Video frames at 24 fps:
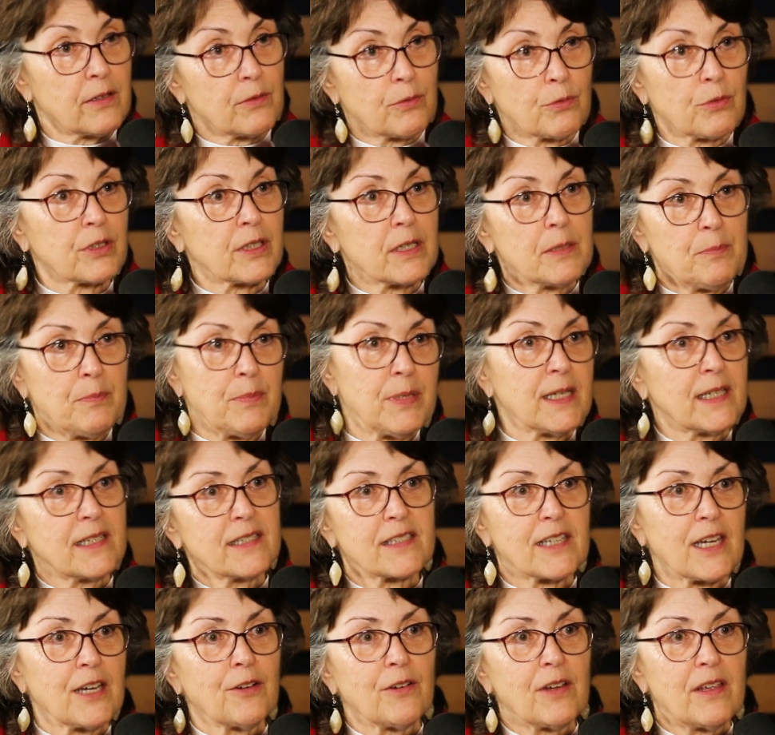a really big,
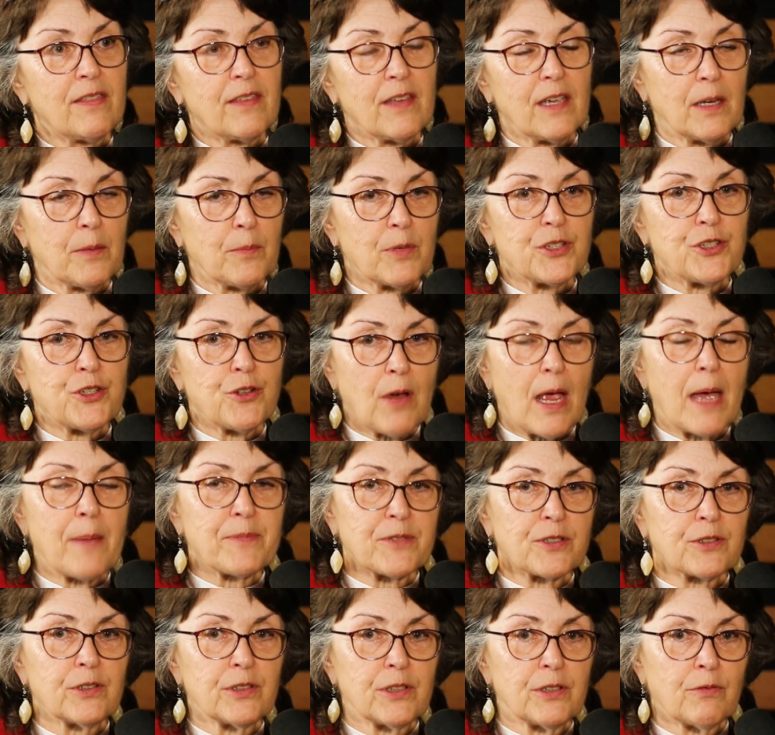scary thing. But you're
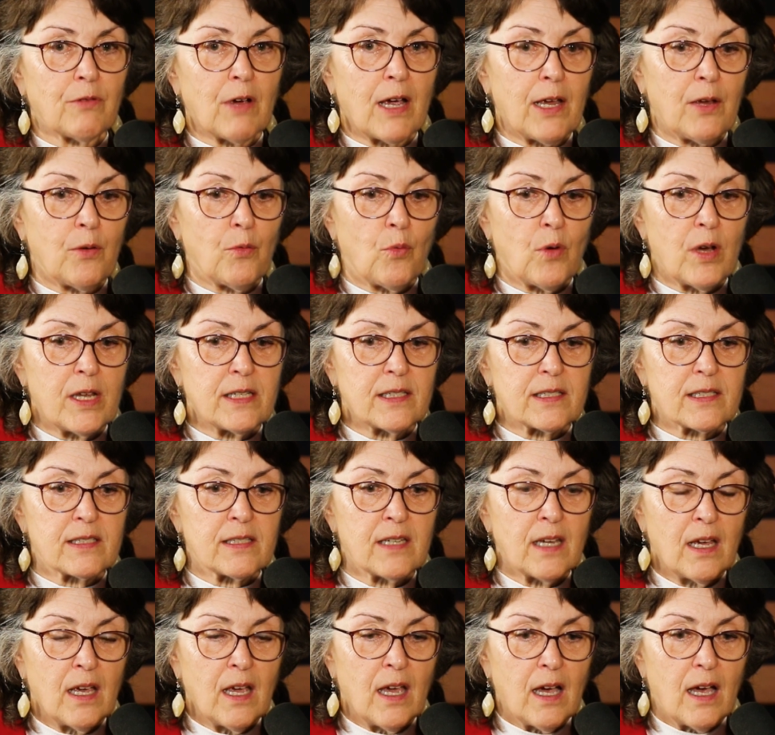absolutely right. Once